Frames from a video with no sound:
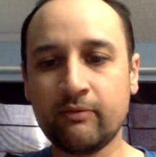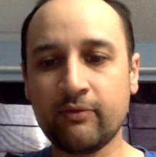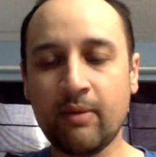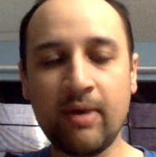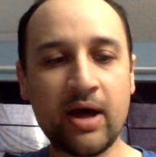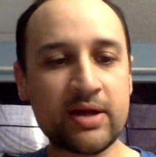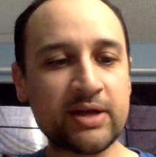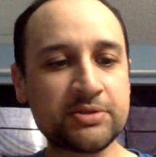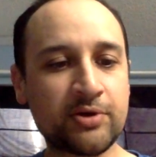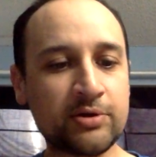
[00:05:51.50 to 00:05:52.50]

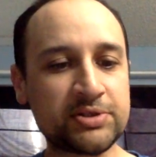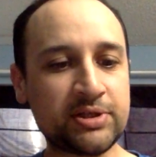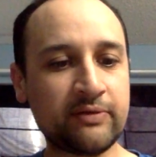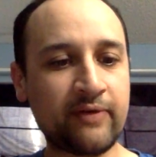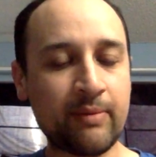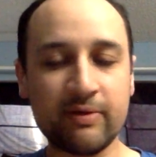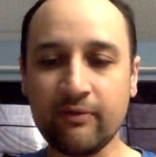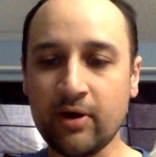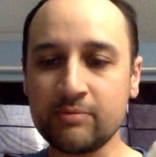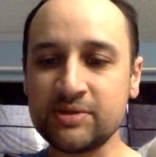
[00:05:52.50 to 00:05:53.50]
Yasukochi Family
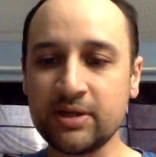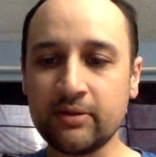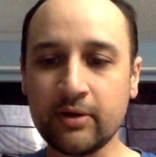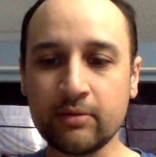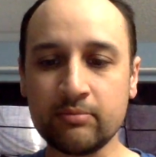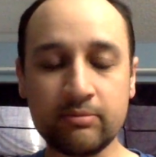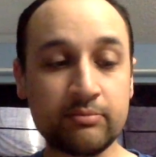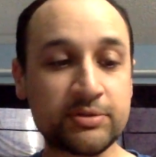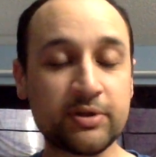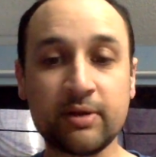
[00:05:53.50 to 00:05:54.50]
Farms, and I'm
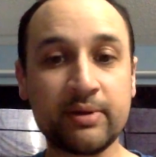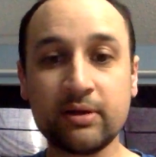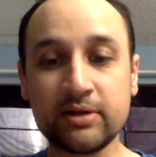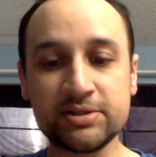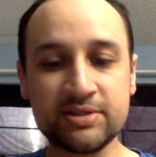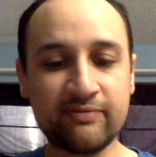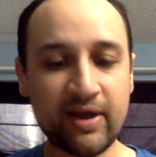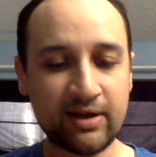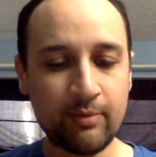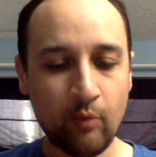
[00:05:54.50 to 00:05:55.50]
sure they're gonna be delicious. In
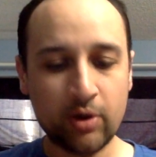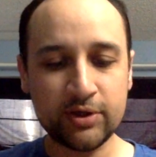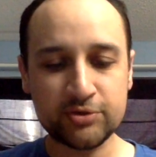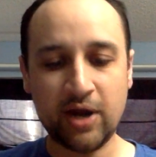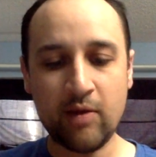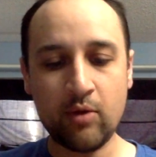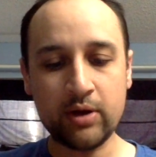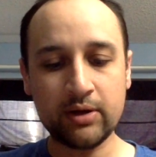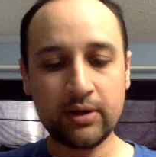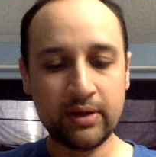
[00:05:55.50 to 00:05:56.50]
fact, I've been wanting to try one.